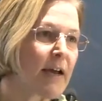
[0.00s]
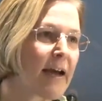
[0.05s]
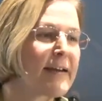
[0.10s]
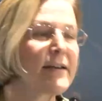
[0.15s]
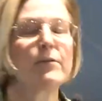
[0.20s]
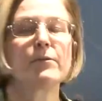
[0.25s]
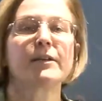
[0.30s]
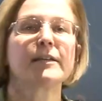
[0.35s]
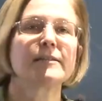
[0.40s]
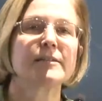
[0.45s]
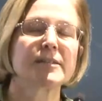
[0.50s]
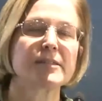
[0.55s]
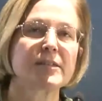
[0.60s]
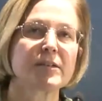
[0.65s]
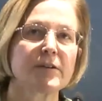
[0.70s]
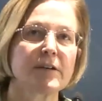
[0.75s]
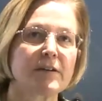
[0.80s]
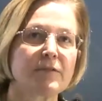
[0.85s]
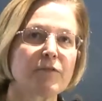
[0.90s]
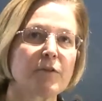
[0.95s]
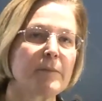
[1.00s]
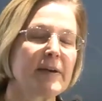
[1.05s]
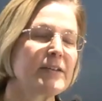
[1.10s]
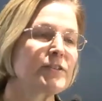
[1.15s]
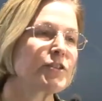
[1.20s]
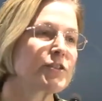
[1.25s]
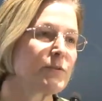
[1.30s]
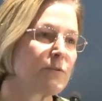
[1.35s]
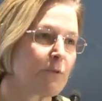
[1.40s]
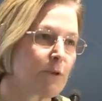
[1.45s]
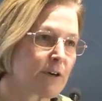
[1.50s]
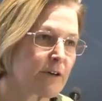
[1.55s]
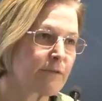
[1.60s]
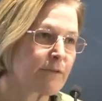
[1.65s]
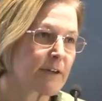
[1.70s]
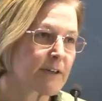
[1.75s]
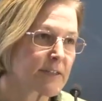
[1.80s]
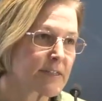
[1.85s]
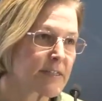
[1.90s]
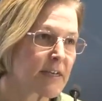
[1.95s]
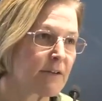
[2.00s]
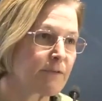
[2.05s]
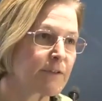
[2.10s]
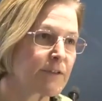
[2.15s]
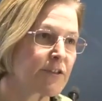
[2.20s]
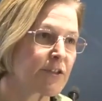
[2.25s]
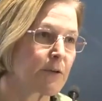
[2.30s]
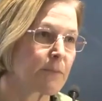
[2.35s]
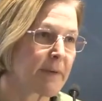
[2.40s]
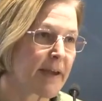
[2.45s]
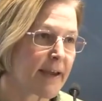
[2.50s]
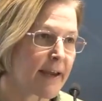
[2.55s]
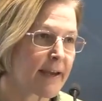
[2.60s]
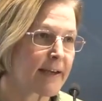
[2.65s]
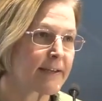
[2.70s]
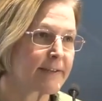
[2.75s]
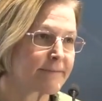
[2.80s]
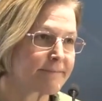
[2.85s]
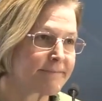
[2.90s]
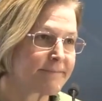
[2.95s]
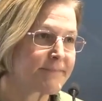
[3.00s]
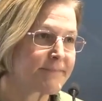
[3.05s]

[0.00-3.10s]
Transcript: I don't consider information warfare itself a domain.